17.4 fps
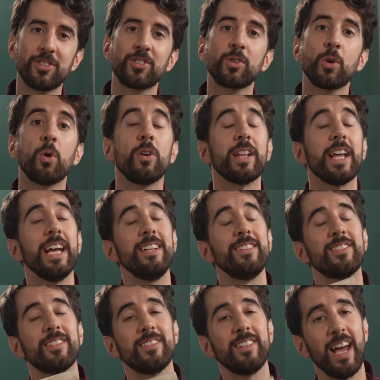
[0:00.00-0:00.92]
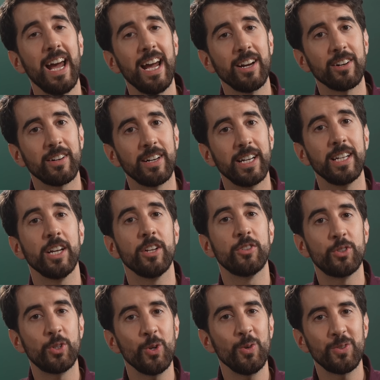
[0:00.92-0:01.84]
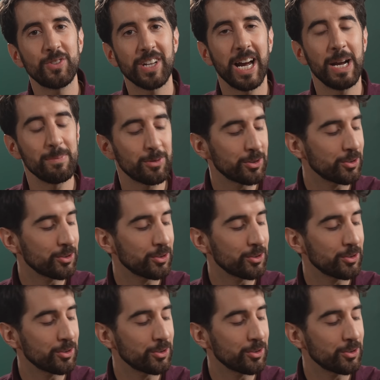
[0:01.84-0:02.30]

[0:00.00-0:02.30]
scored a staggering 2 times